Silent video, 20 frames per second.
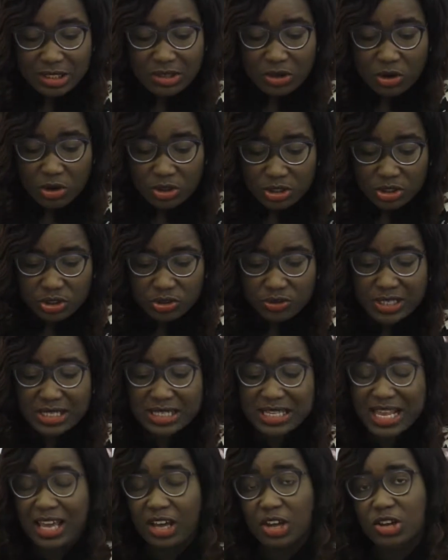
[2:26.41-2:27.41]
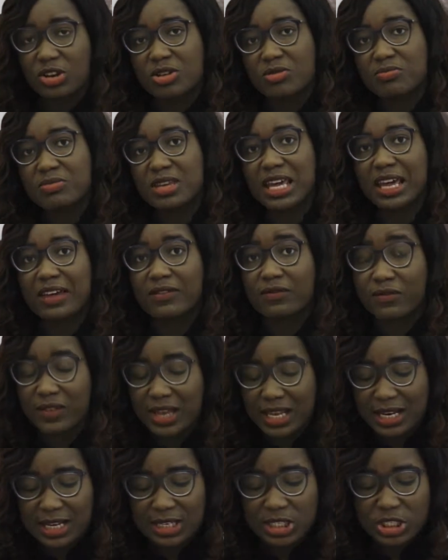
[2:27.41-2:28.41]
country's economic and
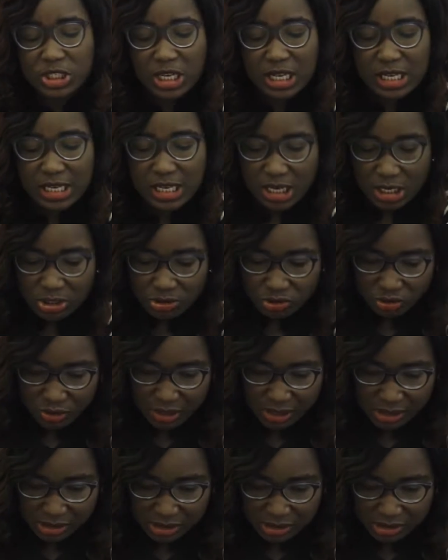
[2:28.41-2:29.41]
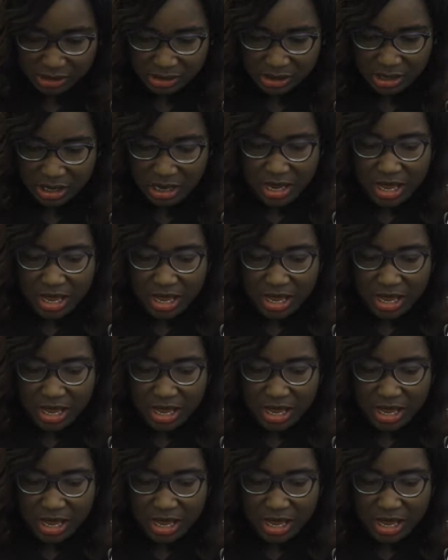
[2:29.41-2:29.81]
financial interests.